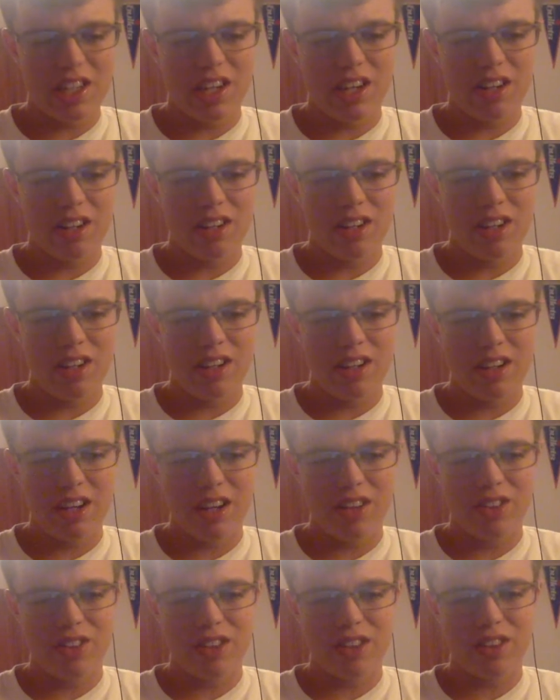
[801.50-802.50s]
Carolina, I
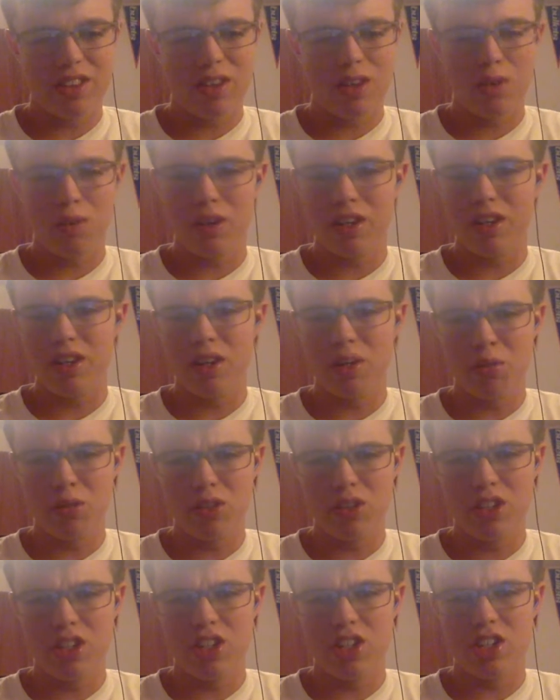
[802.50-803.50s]
think they'll win double
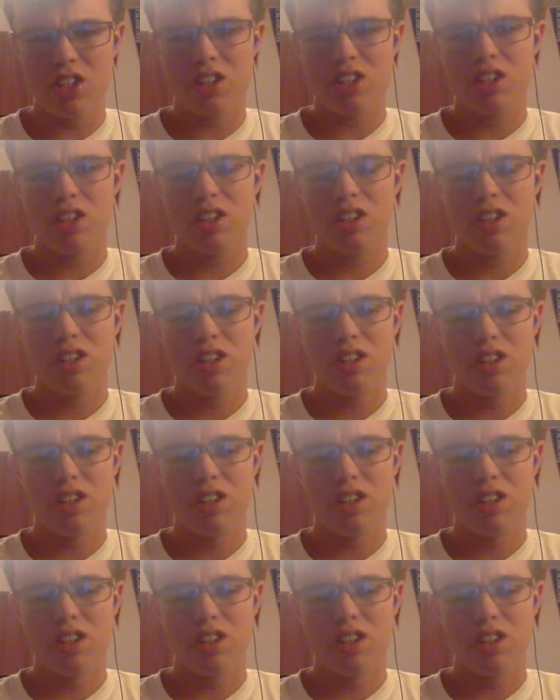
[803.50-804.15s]
digits.